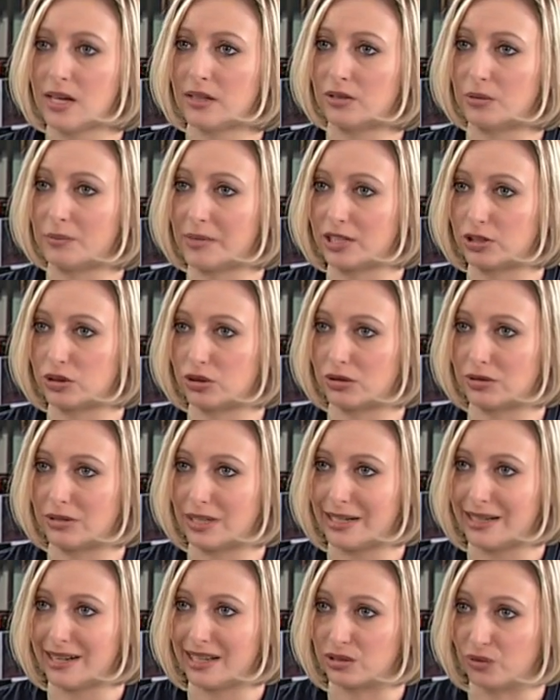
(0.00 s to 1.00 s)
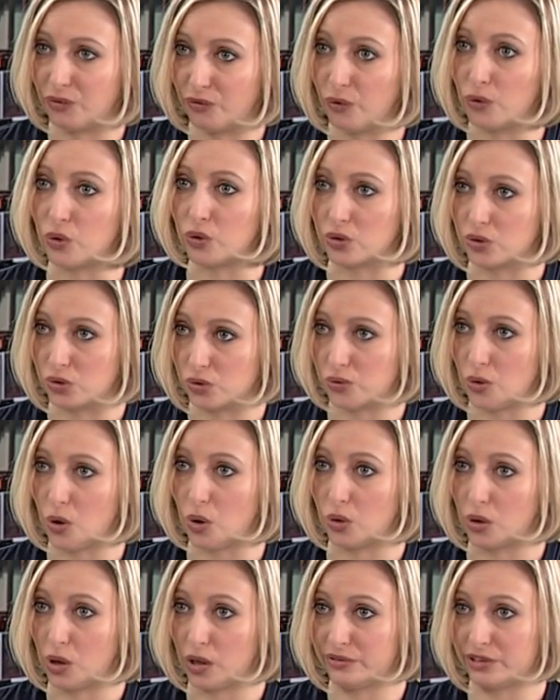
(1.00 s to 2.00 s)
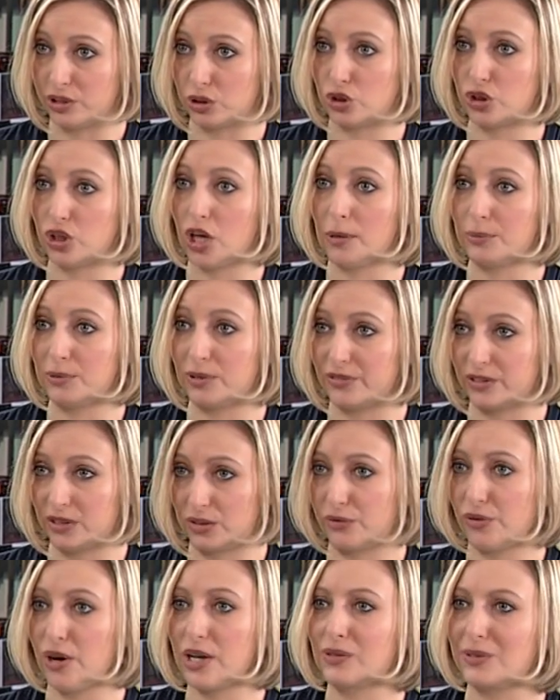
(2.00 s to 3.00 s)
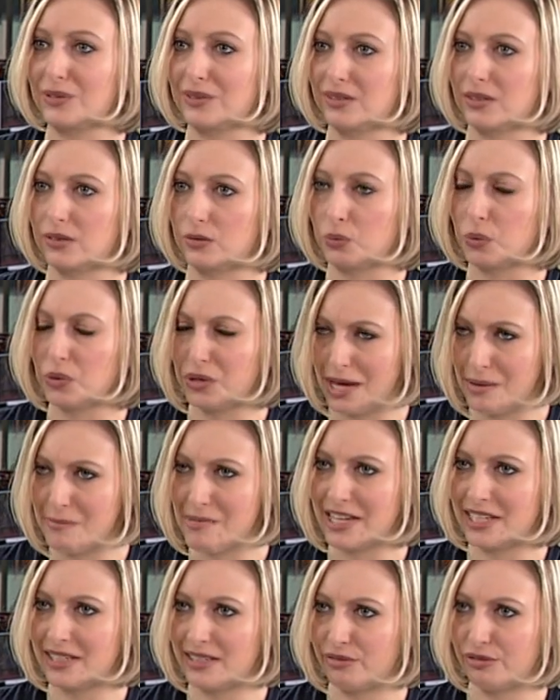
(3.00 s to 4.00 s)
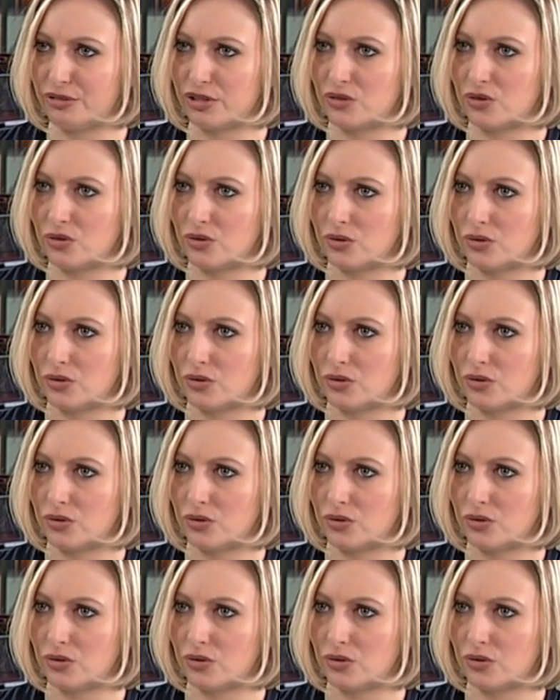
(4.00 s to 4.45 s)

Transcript: to make sure that it has full control of its shops, of its fragrances. Will that make a difference?